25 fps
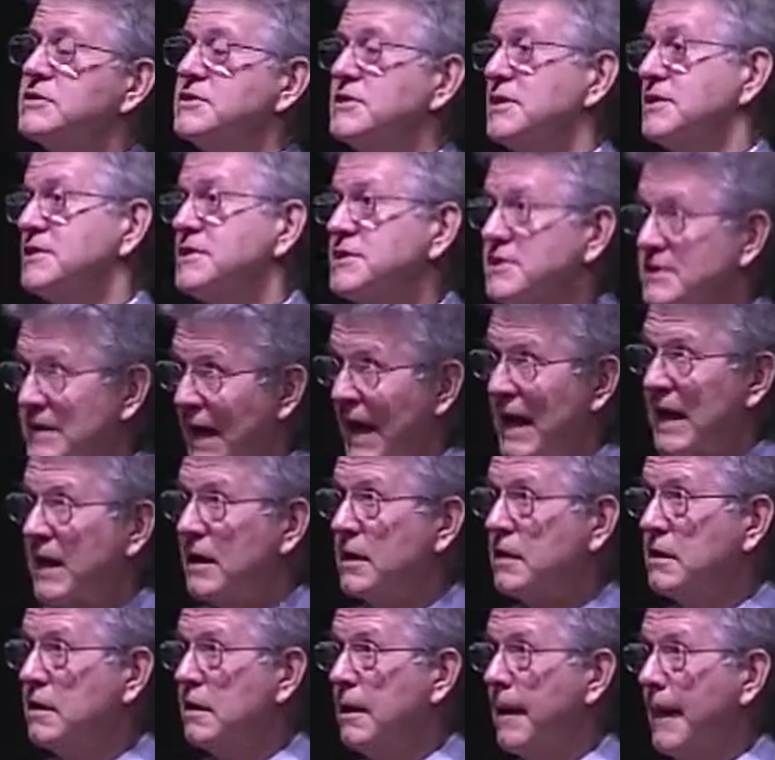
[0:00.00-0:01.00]

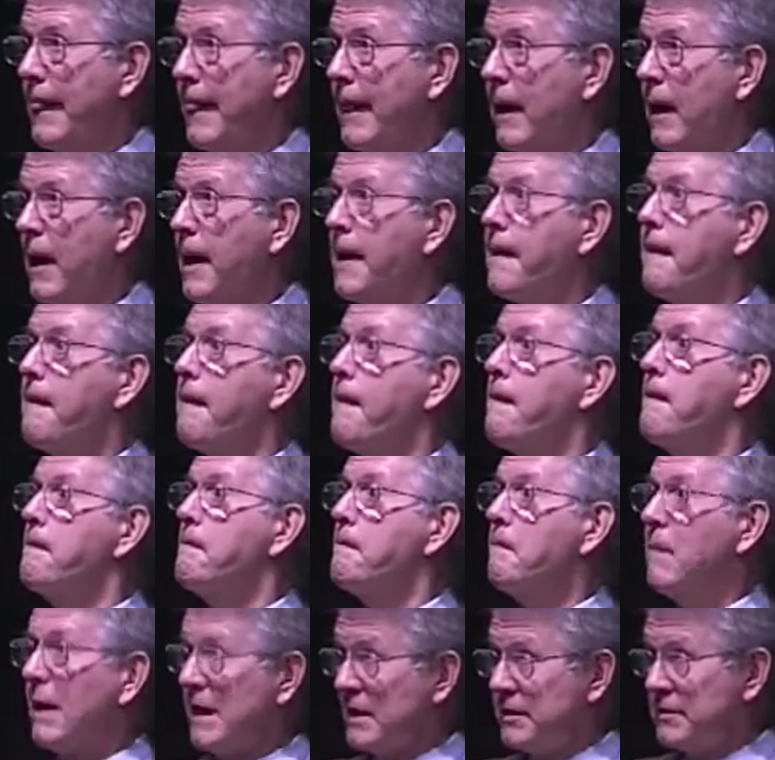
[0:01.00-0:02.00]
sustain,
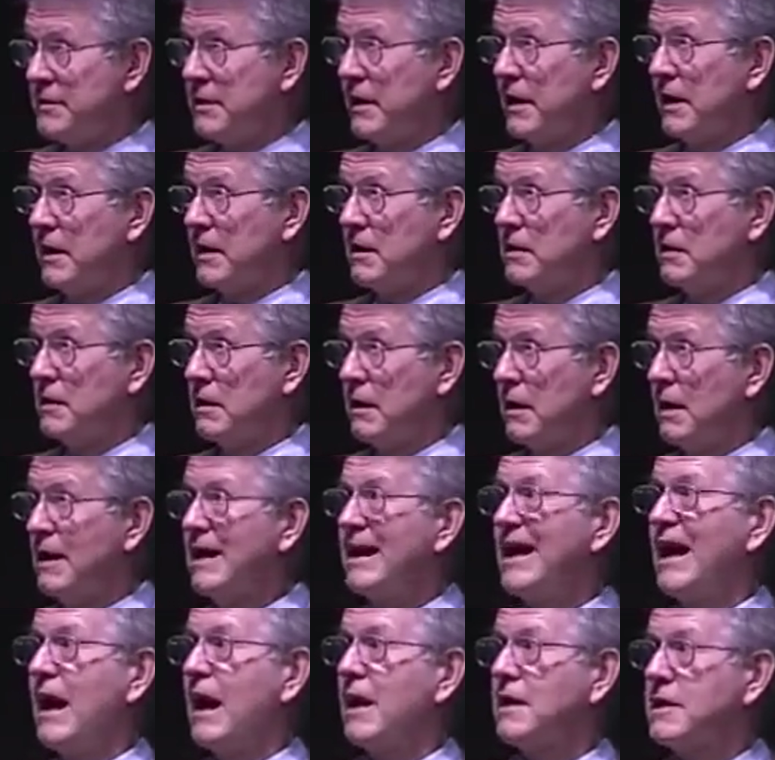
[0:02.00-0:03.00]
maintain,
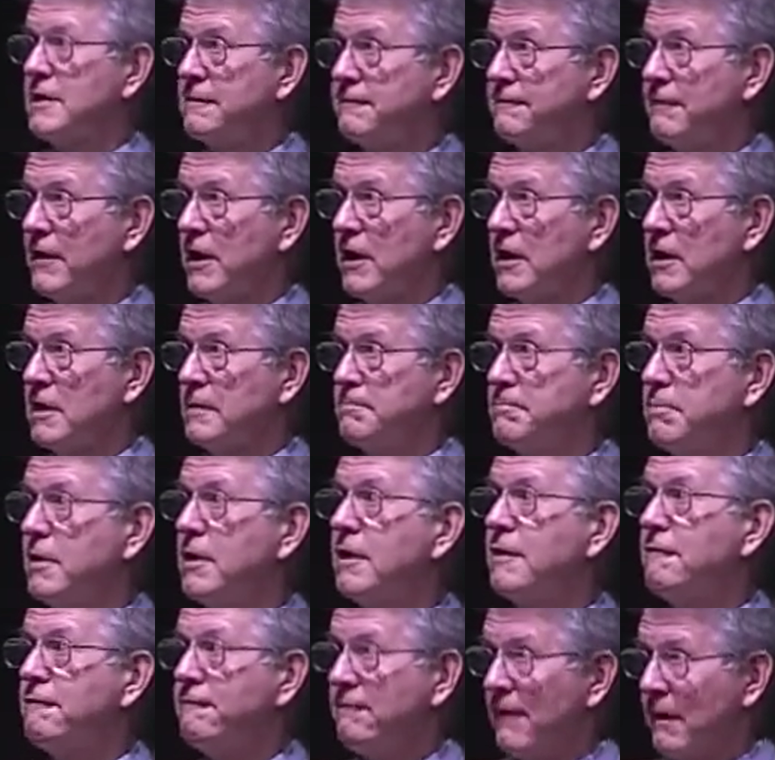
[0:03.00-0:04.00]
and develop
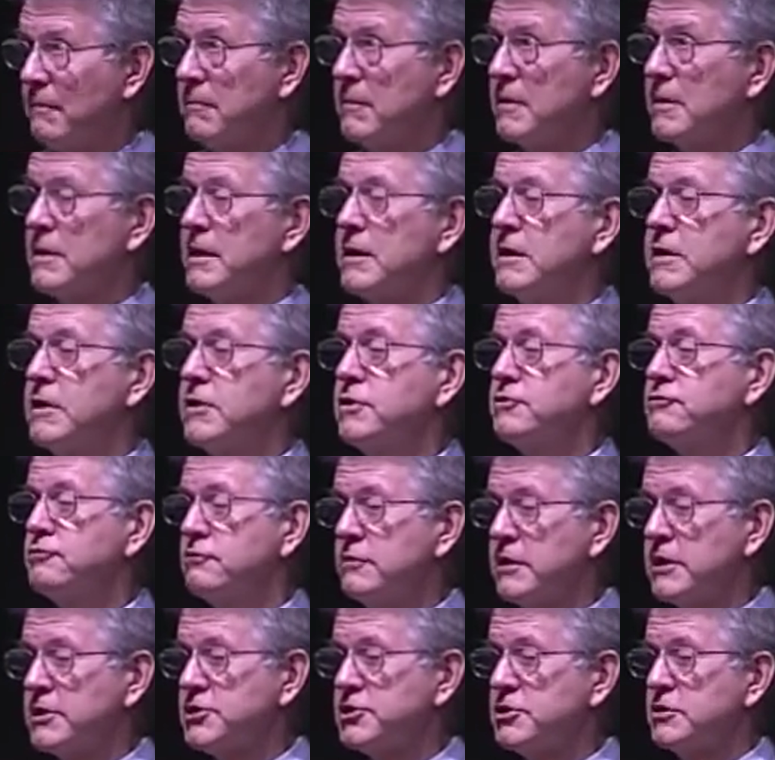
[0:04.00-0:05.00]
family
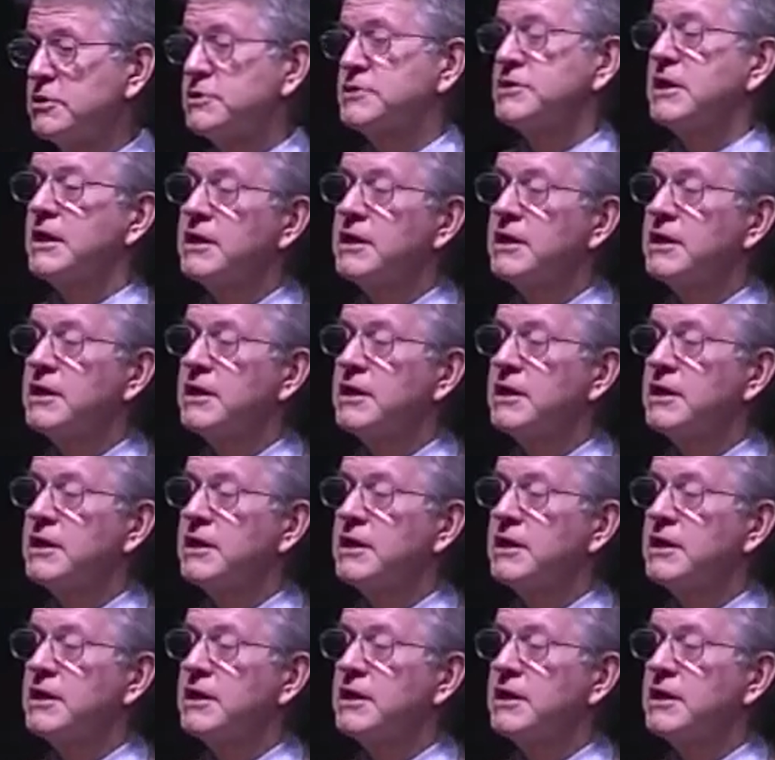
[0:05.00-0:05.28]
traditions.